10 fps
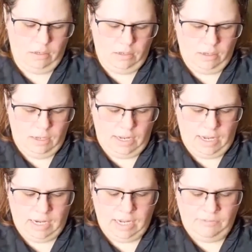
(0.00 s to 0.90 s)

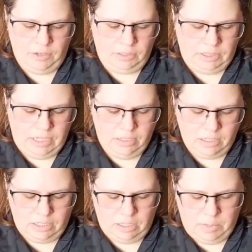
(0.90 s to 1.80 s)
And if your leader's a
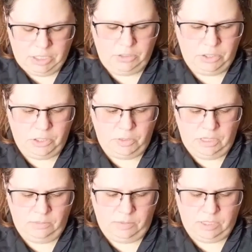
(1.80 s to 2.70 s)
little bit too short,
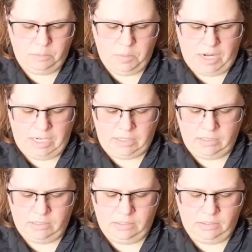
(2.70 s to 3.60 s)
which mine
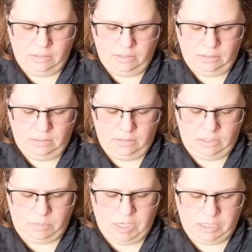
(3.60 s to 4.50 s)
is, just
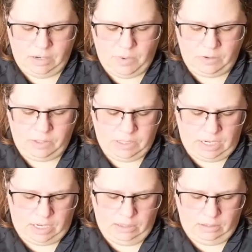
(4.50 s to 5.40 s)
because I wound it
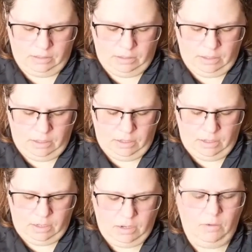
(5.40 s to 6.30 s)
tight.
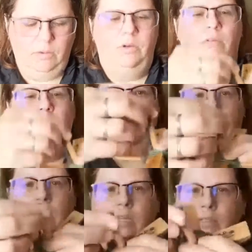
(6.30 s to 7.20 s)
Oh, no, there I
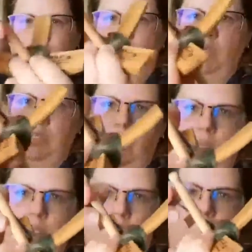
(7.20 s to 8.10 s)
got it. I'm just sliding
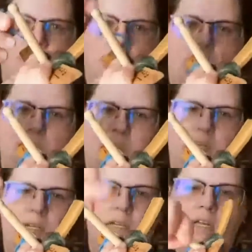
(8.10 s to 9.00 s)
it off the top
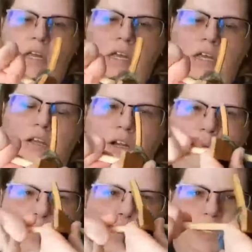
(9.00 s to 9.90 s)
there. You're going to
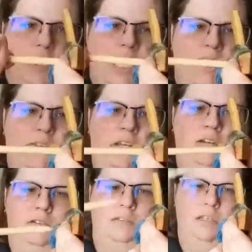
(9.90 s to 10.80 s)
pull your shaft out,
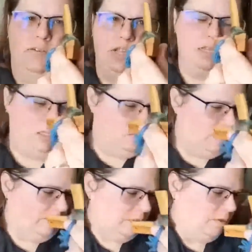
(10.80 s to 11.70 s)
give it that little bit of
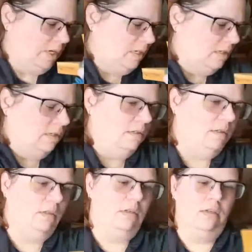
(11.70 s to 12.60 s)
a twist.
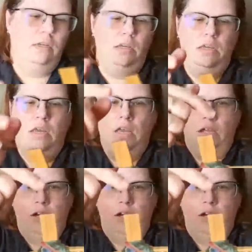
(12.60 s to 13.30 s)
You're going